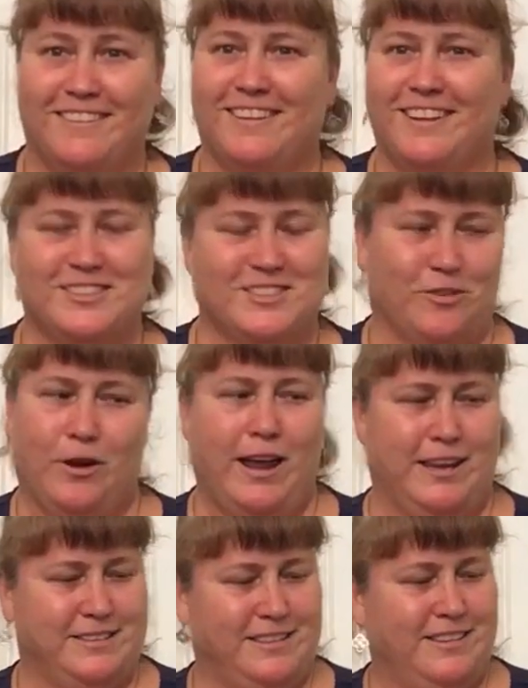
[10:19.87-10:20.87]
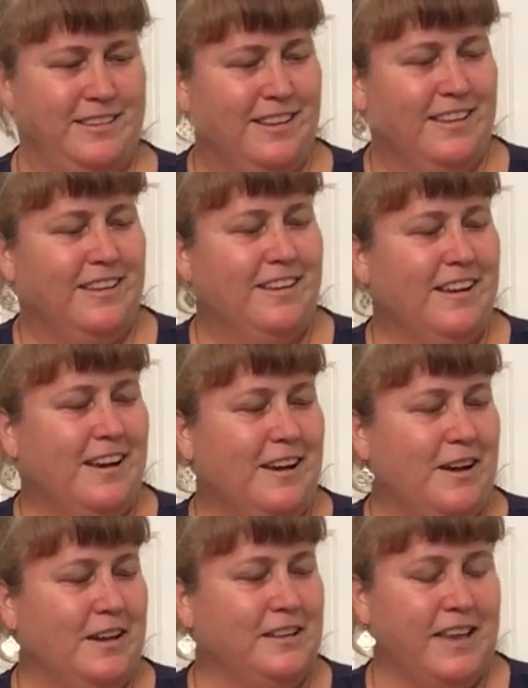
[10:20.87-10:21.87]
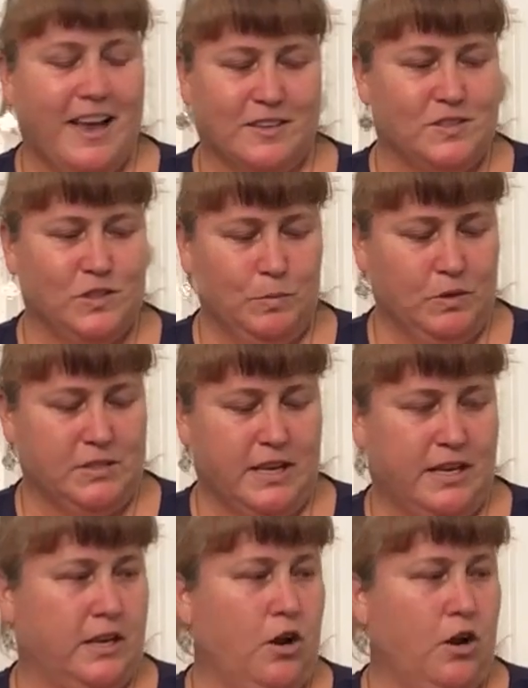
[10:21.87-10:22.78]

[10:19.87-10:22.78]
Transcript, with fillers: That's great. Uh, yeah, super excited.